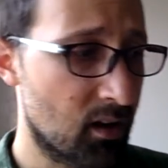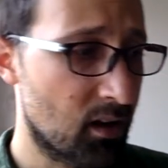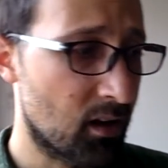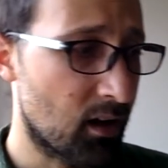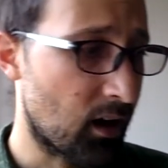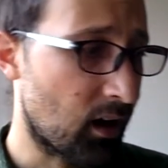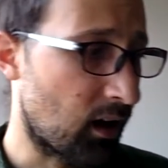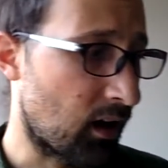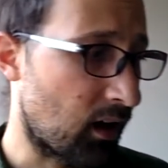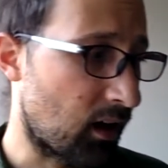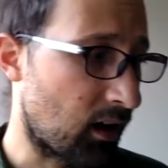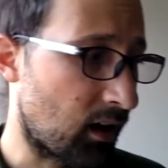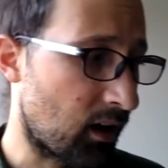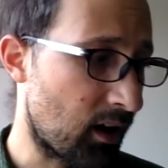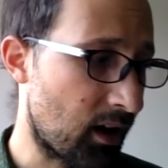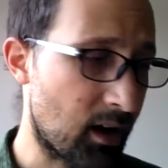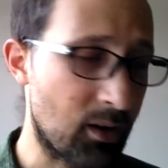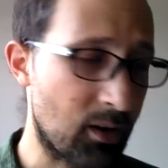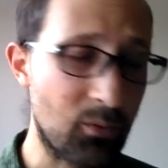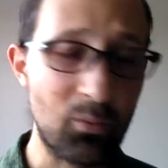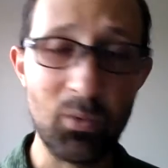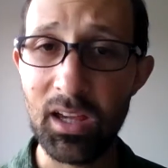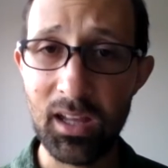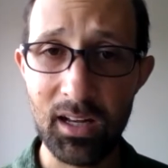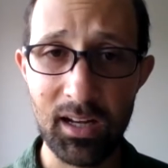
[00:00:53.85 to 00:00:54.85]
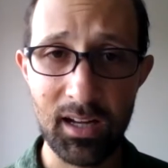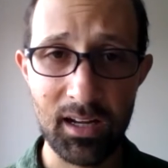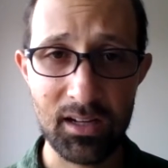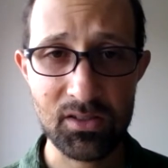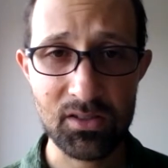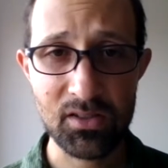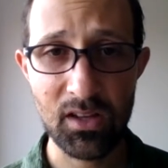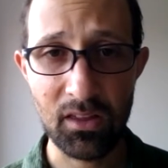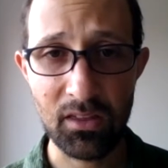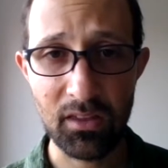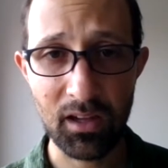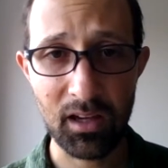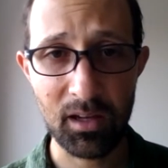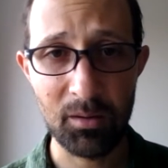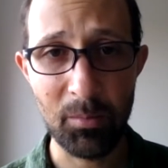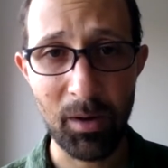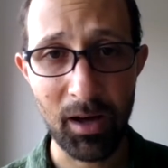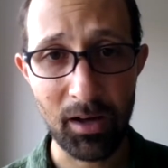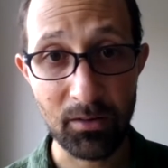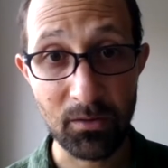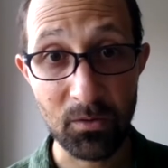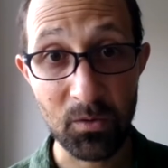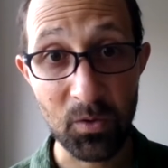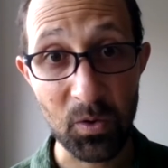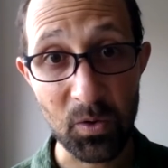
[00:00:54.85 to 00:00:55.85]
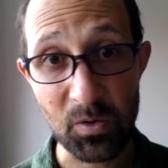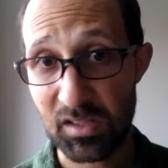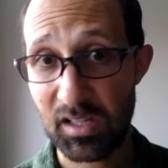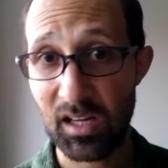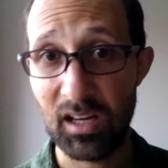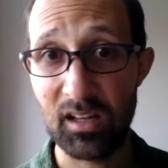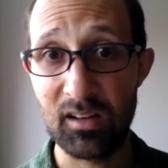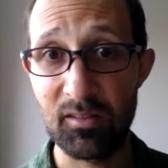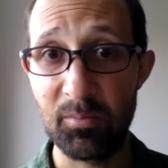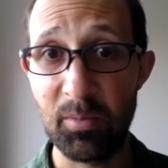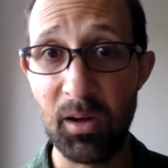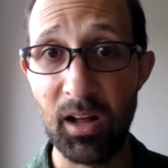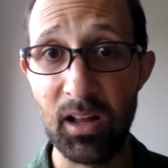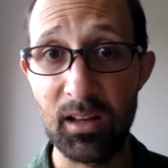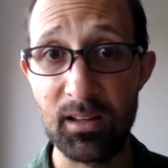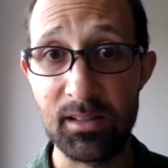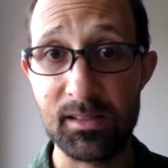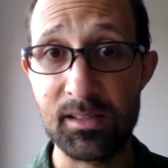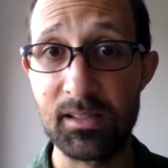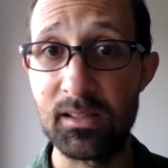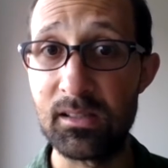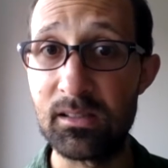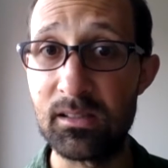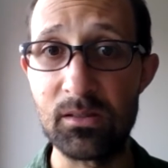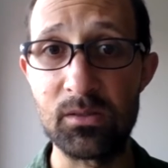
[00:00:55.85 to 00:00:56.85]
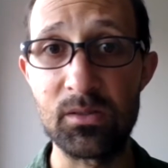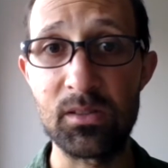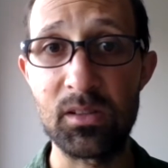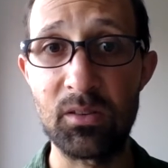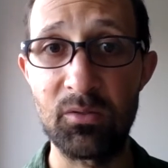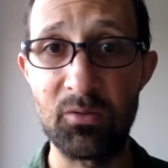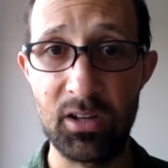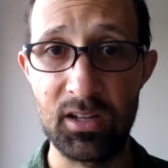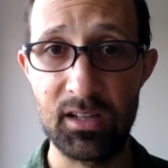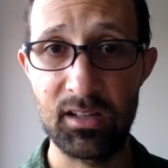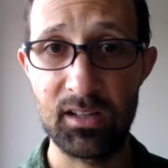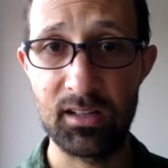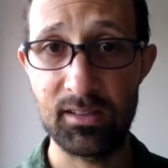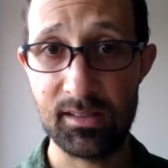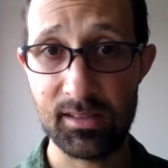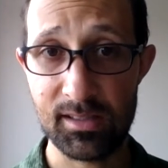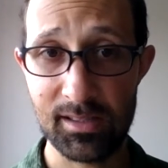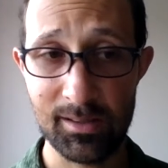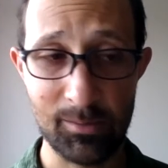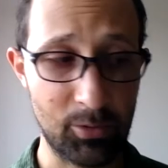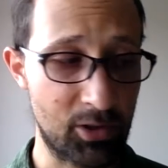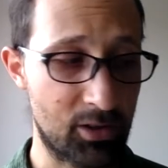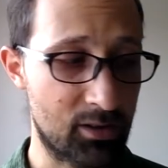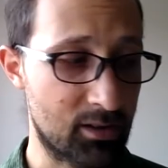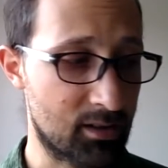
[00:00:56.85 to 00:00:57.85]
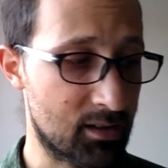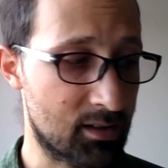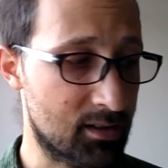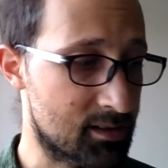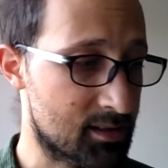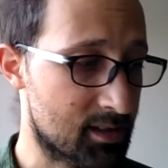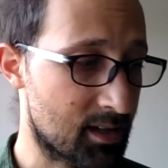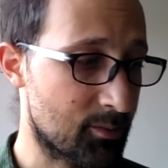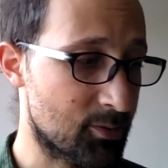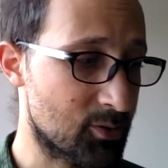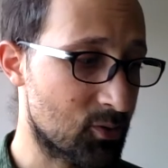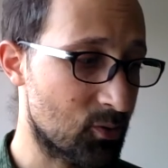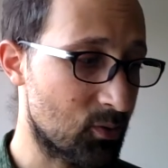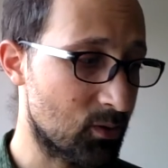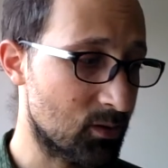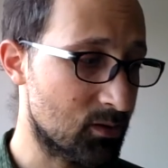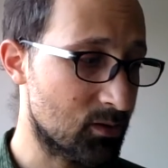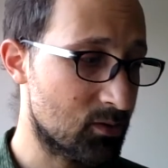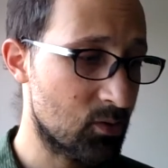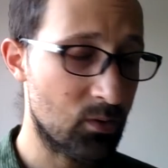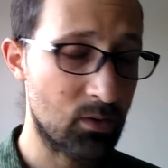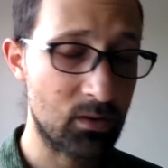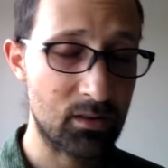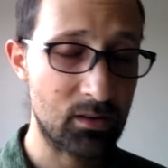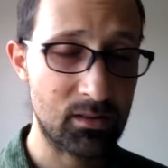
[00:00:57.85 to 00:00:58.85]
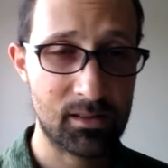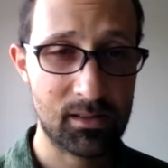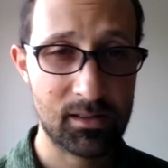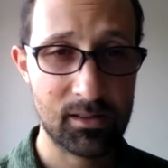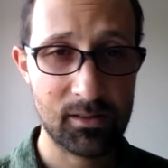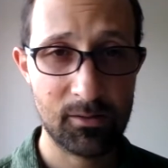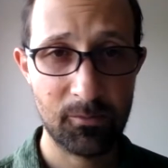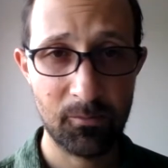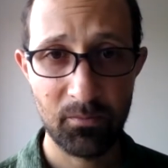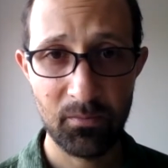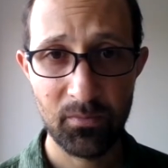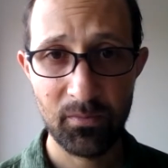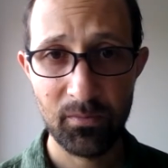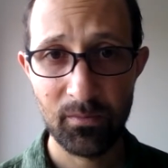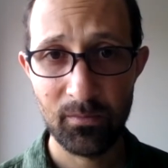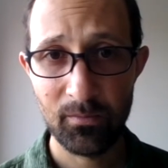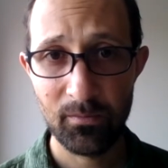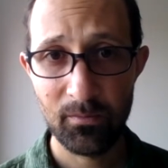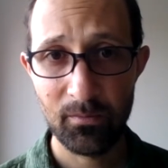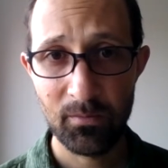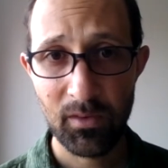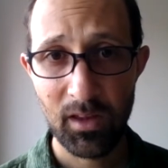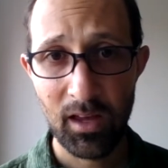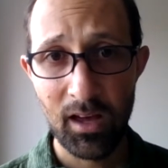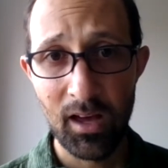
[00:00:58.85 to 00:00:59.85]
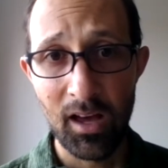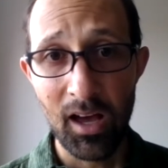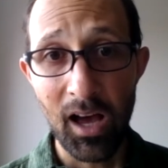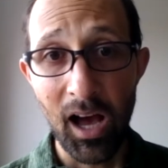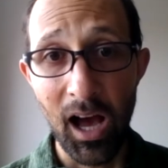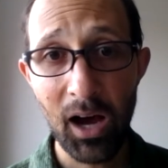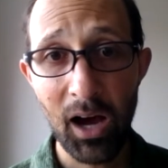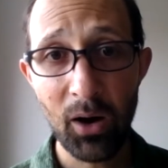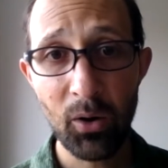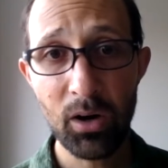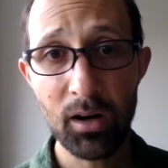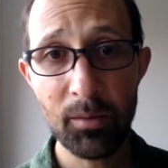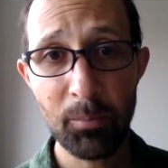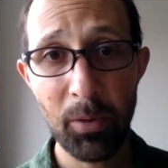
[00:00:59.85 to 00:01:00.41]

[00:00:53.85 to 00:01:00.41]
And we can actually think about those kind of policies using very similar conceptual tools. How are